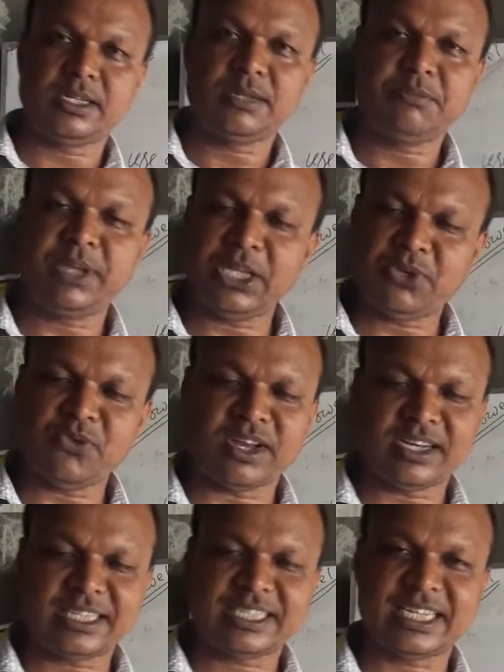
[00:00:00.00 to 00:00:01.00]
make you
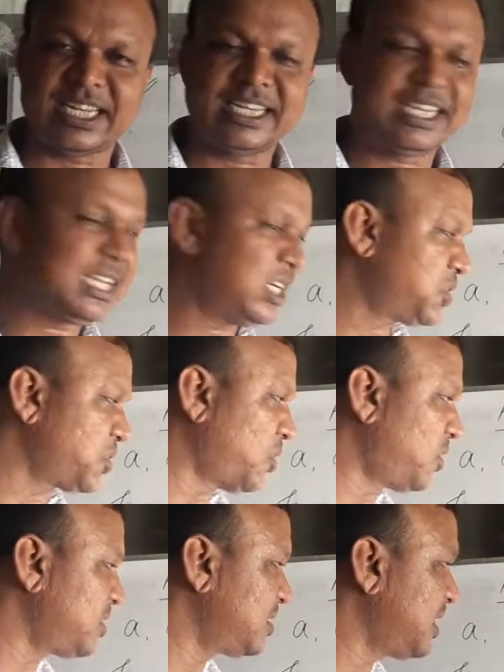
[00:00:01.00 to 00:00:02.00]
understand in short
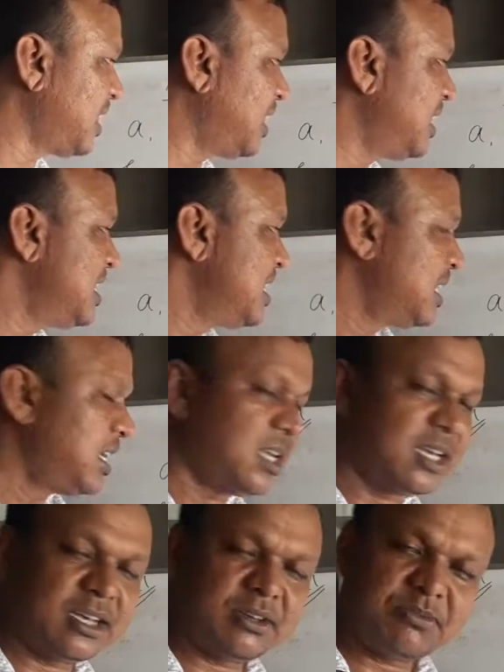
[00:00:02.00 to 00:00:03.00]
the
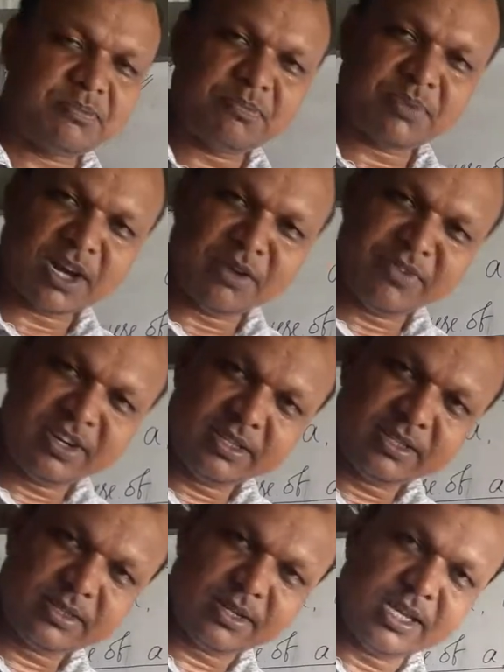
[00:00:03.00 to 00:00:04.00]
primary
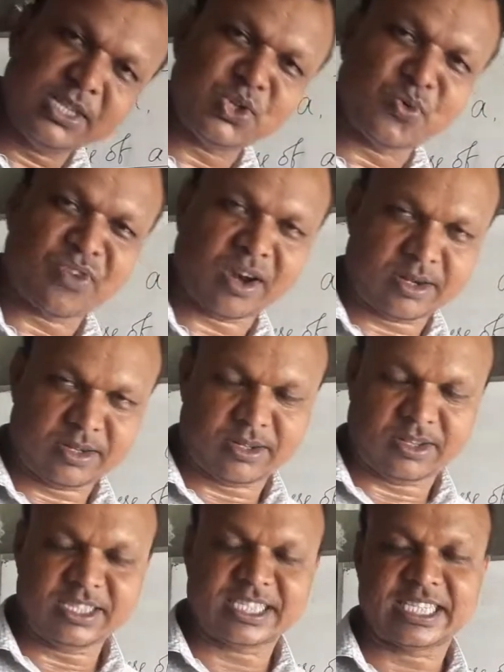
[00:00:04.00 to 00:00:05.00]
stage of
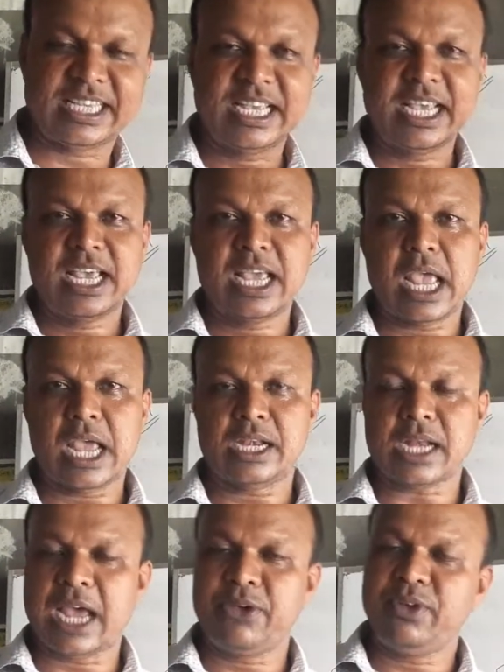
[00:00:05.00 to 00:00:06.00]
articles, and
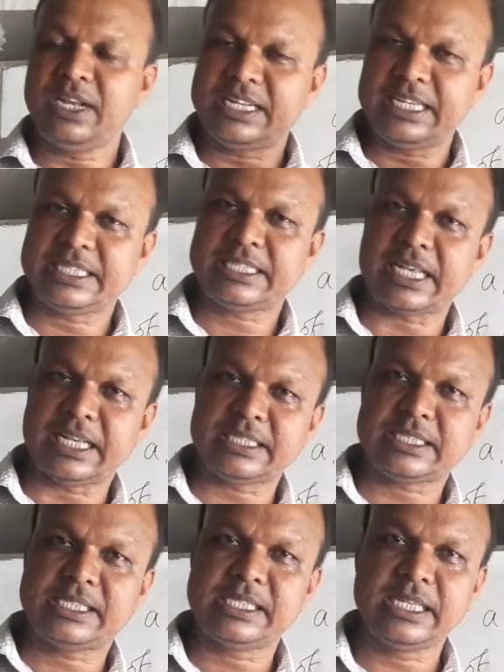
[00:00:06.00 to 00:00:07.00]
I will discuss
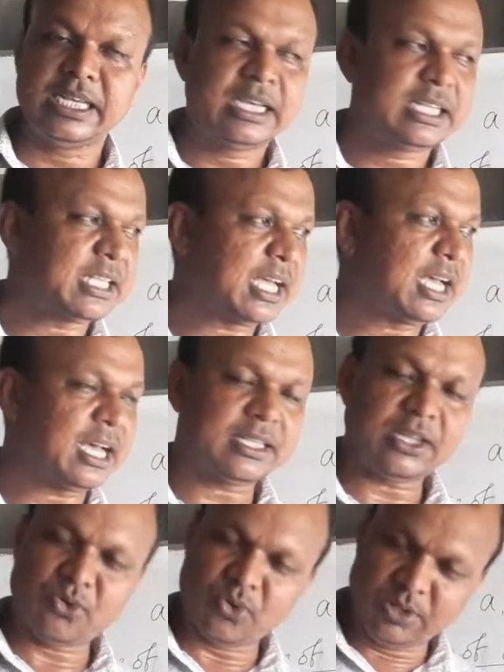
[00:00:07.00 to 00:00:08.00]
the
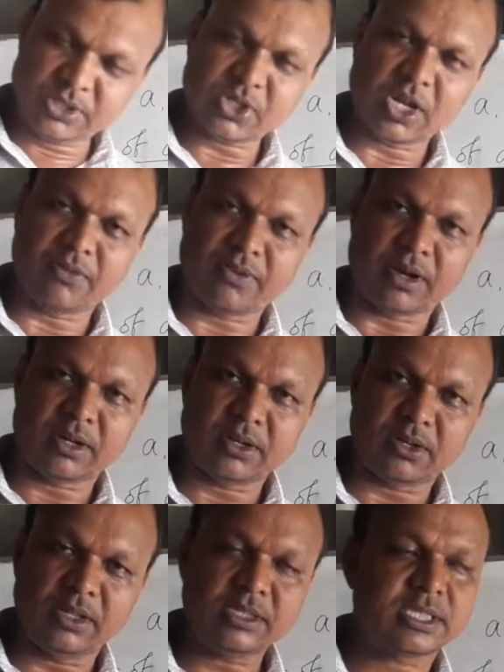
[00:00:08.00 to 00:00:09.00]
other rules of
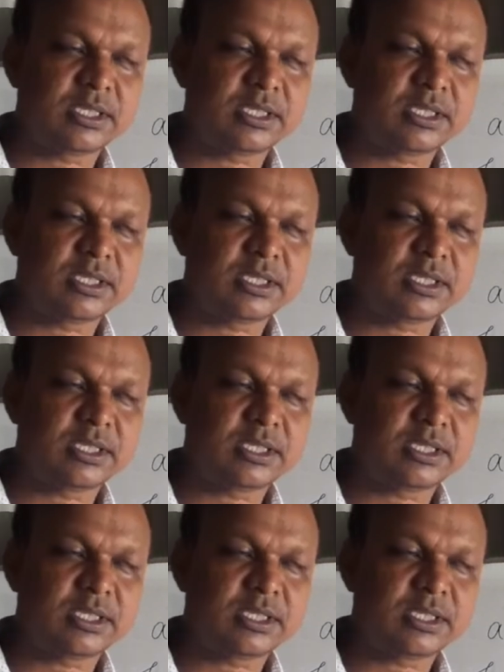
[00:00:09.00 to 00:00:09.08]
articles.